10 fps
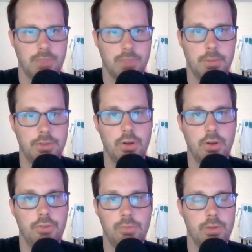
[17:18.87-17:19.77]
but they're
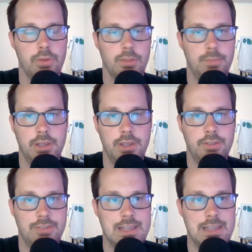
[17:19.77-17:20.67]
also one of the
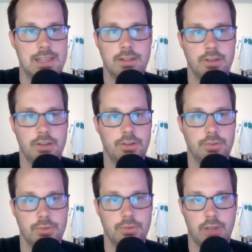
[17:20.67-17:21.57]
biggest teen and young
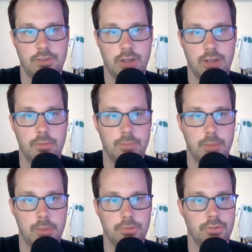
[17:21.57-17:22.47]
adult graphic novel
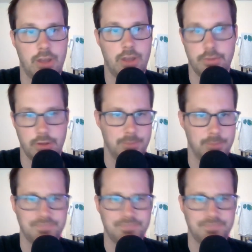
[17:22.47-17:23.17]
publishers out there.